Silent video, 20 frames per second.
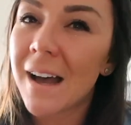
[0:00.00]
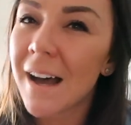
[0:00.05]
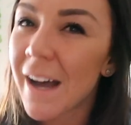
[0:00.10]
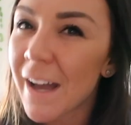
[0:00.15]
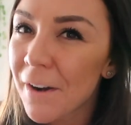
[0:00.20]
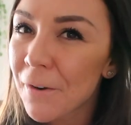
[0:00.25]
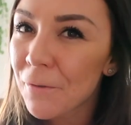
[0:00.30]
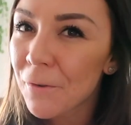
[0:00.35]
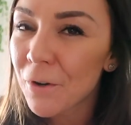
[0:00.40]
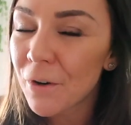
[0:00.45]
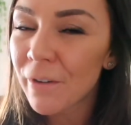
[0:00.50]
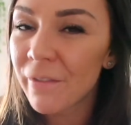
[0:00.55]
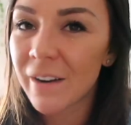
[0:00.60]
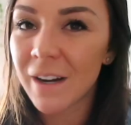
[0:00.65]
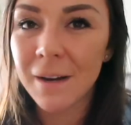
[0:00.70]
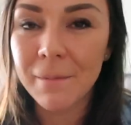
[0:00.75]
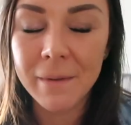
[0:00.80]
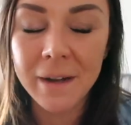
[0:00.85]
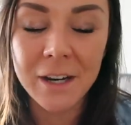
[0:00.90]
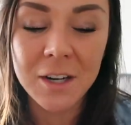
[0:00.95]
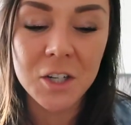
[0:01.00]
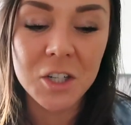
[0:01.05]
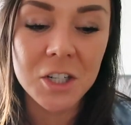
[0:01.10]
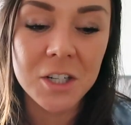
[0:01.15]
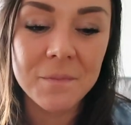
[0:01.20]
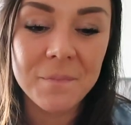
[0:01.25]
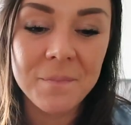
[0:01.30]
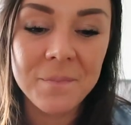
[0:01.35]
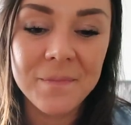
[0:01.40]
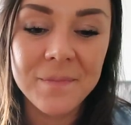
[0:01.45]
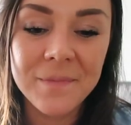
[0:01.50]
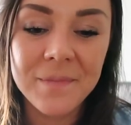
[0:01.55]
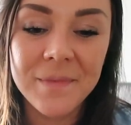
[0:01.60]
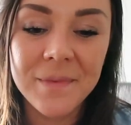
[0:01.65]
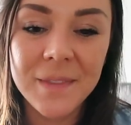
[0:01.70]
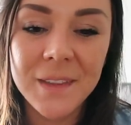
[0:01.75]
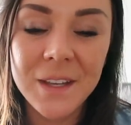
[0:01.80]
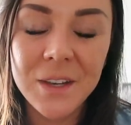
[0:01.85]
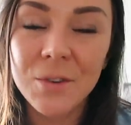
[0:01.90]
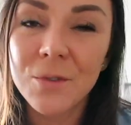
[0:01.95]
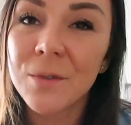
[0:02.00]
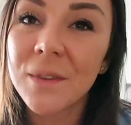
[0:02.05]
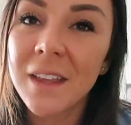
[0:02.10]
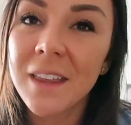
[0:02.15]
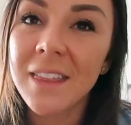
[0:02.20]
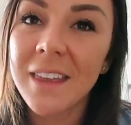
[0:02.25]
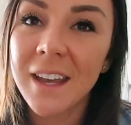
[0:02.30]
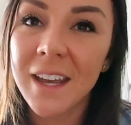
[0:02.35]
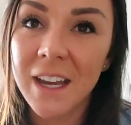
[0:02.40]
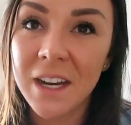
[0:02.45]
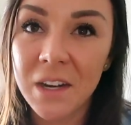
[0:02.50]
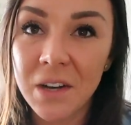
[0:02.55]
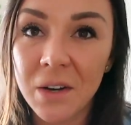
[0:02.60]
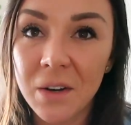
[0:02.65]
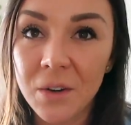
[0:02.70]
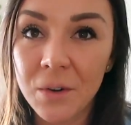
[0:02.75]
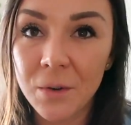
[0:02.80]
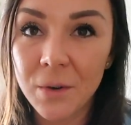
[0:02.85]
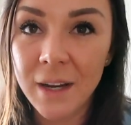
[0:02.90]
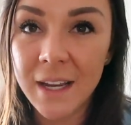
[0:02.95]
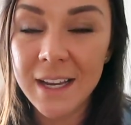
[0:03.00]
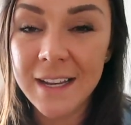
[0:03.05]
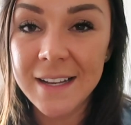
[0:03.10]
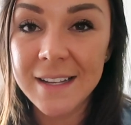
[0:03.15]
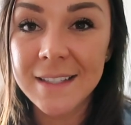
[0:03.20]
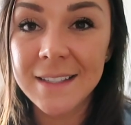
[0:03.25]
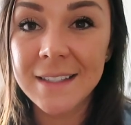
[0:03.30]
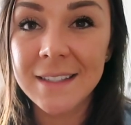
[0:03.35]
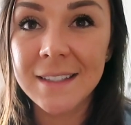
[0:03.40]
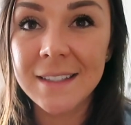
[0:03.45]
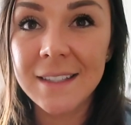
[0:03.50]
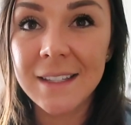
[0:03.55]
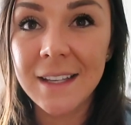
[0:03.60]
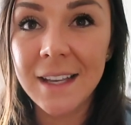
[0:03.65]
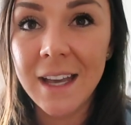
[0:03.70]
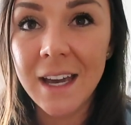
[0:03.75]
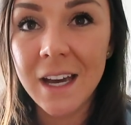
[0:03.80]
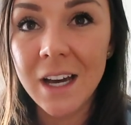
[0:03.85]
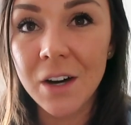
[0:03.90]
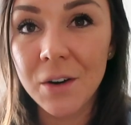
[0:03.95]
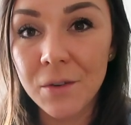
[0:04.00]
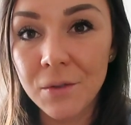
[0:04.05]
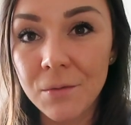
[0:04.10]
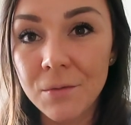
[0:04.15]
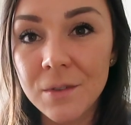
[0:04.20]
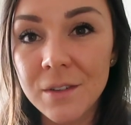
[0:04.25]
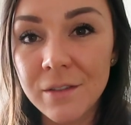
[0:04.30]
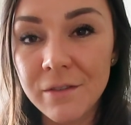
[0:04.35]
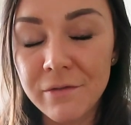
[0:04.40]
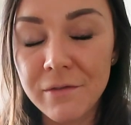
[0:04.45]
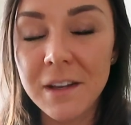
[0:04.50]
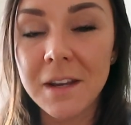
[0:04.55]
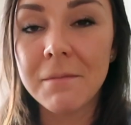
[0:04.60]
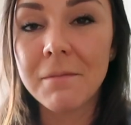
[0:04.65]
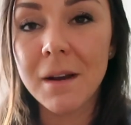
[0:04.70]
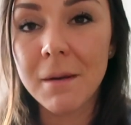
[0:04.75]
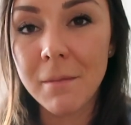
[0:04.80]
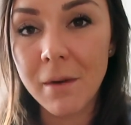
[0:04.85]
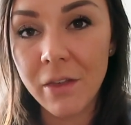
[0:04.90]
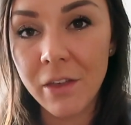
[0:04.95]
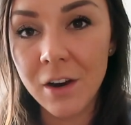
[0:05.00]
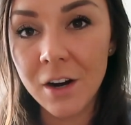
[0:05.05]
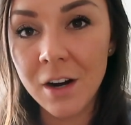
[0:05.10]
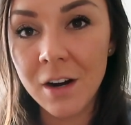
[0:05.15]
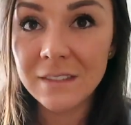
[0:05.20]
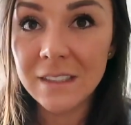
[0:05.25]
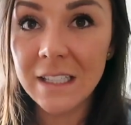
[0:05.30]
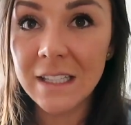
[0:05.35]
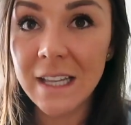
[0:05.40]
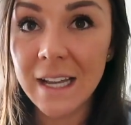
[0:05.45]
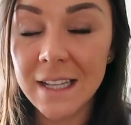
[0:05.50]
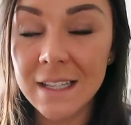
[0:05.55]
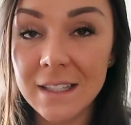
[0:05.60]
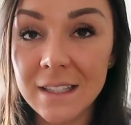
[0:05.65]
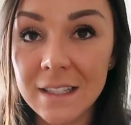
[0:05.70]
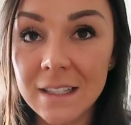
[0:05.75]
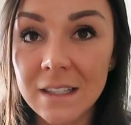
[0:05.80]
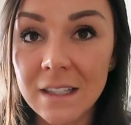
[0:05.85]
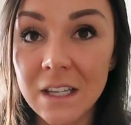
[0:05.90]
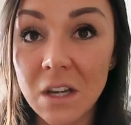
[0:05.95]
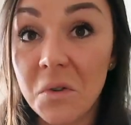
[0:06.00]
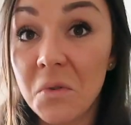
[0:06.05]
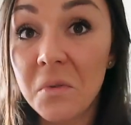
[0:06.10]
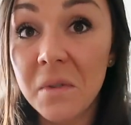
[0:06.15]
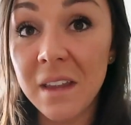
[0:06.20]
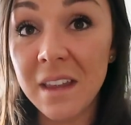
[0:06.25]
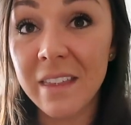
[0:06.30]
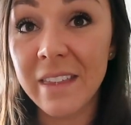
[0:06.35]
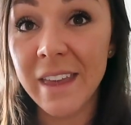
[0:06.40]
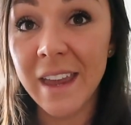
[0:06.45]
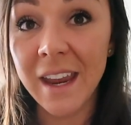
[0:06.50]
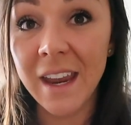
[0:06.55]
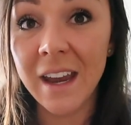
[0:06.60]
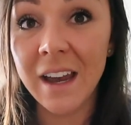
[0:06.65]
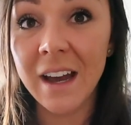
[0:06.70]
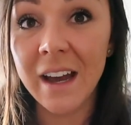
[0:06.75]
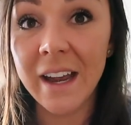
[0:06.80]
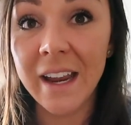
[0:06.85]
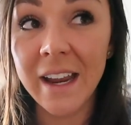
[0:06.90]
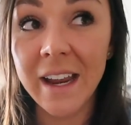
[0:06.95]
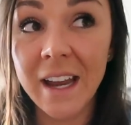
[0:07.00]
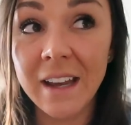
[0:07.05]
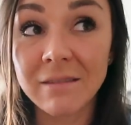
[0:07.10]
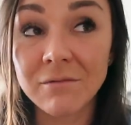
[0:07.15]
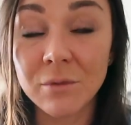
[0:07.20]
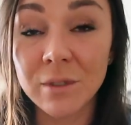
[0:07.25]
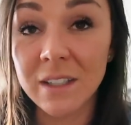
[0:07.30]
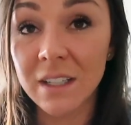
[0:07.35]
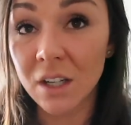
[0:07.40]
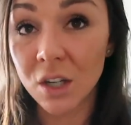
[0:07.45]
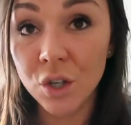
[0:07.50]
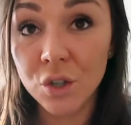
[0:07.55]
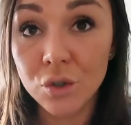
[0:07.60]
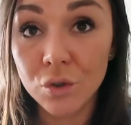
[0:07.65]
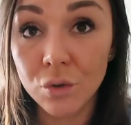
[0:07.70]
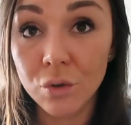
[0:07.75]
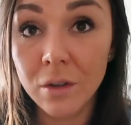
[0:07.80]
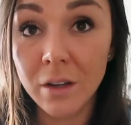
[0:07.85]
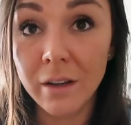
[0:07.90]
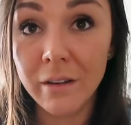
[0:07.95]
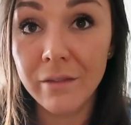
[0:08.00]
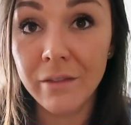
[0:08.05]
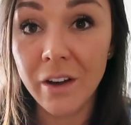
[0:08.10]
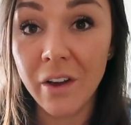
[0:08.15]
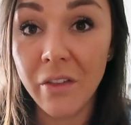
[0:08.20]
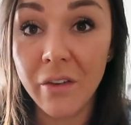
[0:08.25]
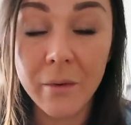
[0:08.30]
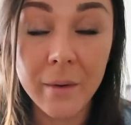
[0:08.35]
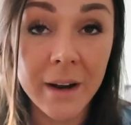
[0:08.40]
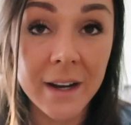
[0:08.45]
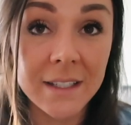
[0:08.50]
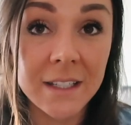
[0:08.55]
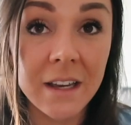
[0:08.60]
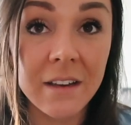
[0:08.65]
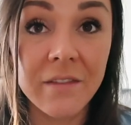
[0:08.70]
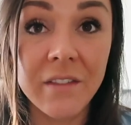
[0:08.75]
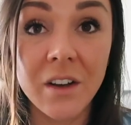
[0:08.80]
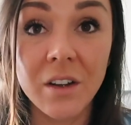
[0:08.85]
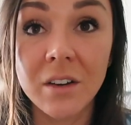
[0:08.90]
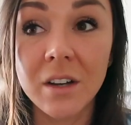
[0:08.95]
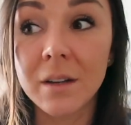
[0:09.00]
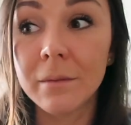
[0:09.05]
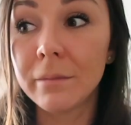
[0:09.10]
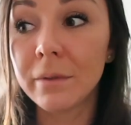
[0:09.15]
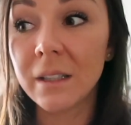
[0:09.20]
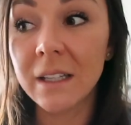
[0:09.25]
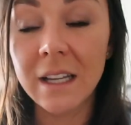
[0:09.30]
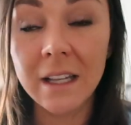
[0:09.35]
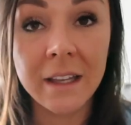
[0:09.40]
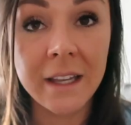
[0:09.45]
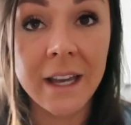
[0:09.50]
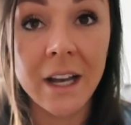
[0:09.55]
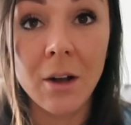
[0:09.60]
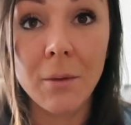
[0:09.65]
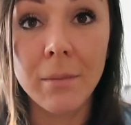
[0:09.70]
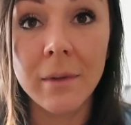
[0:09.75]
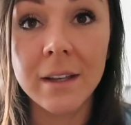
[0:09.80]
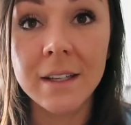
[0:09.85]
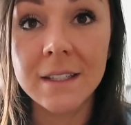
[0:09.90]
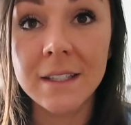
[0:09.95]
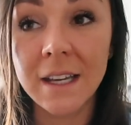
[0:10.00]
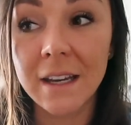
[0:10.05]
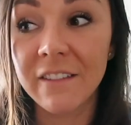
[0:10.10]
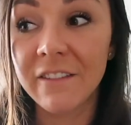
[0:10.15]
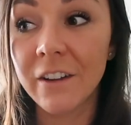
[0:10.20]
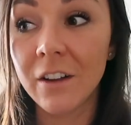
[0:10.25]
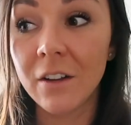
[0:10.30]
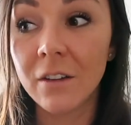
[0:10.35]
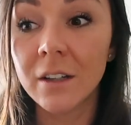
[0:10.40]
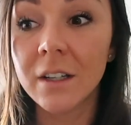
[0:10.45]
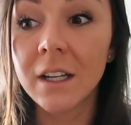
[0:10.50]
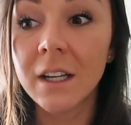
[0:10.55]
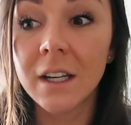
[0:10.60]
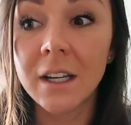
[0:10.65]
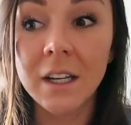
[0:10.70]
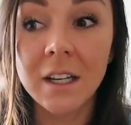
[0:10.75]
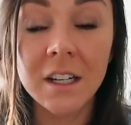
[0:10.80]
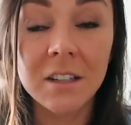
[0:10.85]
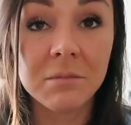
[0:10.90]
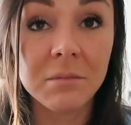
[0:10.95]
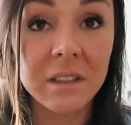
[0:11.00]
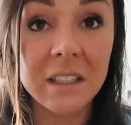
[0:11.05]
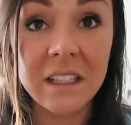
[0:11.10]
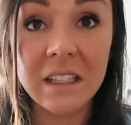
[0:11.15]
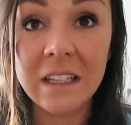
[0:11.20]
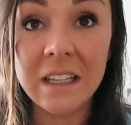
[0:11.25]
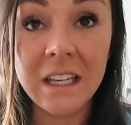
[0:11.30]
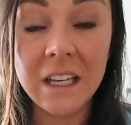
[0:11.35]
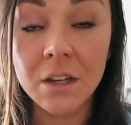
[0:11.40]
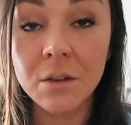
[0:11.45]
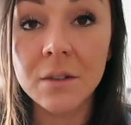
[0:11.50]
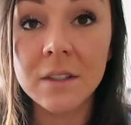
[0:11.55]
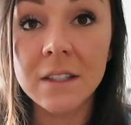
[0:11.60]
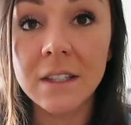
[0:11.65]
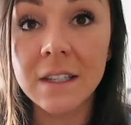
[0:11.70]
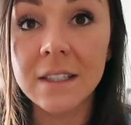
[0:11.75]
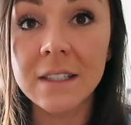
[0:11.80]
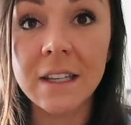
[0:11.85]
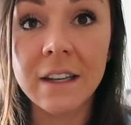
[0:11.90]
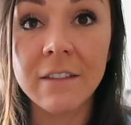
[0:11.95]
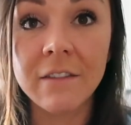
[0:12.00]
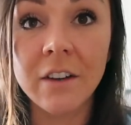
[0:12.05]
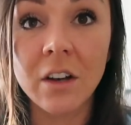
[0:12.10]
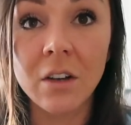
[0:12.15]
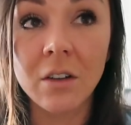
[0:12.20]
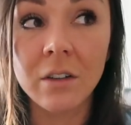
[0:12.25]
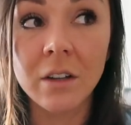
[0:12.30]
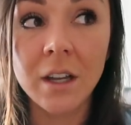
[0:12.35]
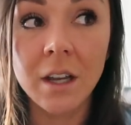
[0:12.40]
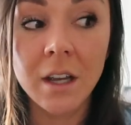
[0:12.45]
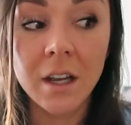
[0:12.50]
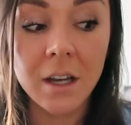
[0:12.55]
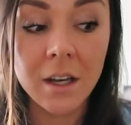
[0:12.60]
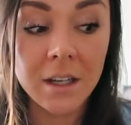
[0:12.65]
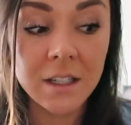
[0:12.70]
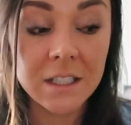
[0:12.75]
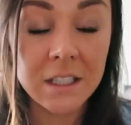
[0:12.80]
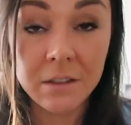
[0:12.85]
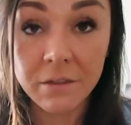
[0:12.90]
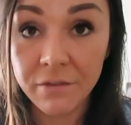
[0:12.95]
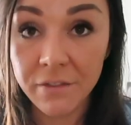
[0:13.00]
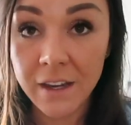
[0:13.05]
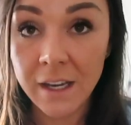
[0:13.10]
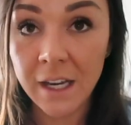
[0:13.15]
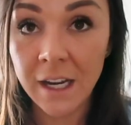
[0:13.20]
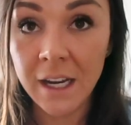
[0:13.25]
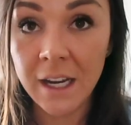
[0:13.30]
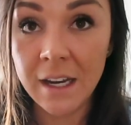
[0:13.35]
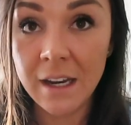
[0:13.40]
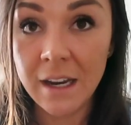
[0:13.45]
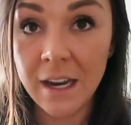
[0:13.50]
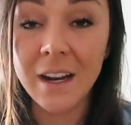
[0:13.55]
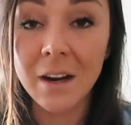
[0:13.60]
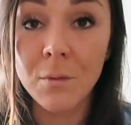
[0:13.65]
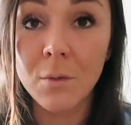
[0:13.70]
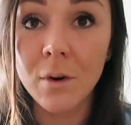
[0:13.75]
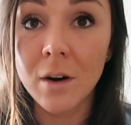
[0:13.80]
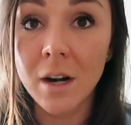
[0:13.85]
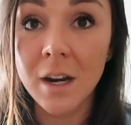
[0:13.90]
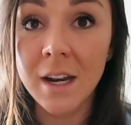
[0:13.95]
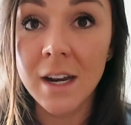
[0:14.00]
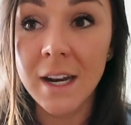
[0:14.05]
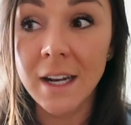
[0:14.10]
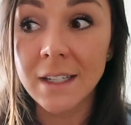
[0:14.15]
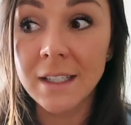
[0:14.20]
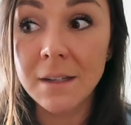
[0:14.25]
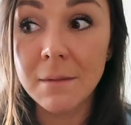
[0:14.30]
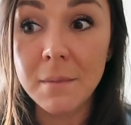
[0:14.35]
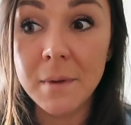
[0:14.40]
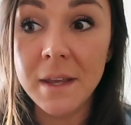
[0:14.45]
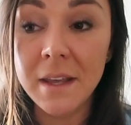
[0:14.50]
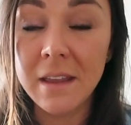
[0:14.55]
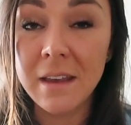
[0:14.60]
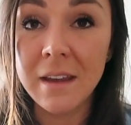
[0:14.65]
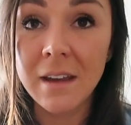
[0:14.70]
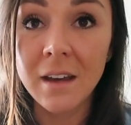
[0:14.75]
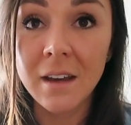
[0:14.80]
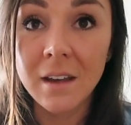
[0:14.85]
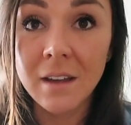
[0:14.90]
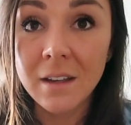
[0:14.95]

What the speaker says: I don't know very much. The only thing I know is how to feed my mother, and that's the only thing I was in control of. Otherwise, I felt completely helpless. I felt completely useless. I felt defeated, and I wanted it to be